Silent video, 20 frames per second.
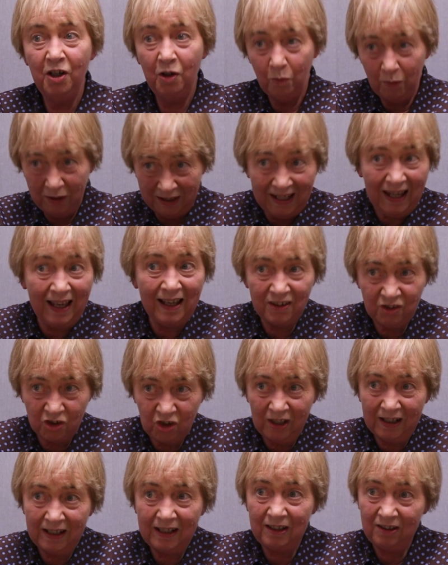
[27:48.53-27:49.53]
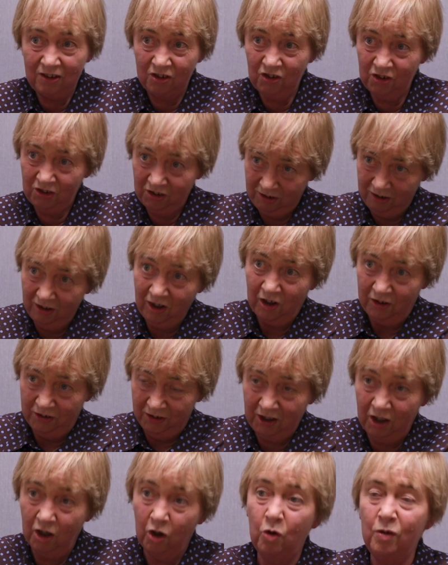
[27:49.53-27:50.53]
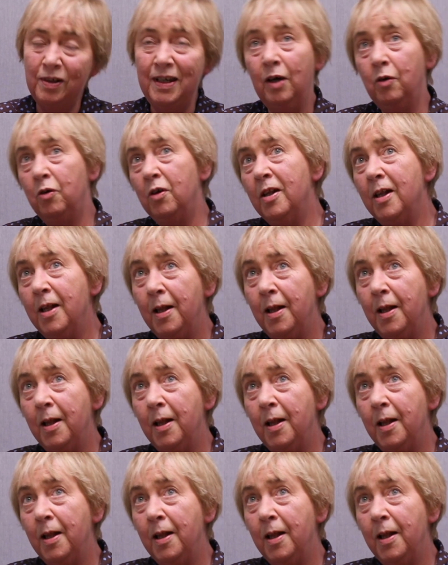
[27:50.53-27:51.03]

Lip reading: We can change on the go. Now,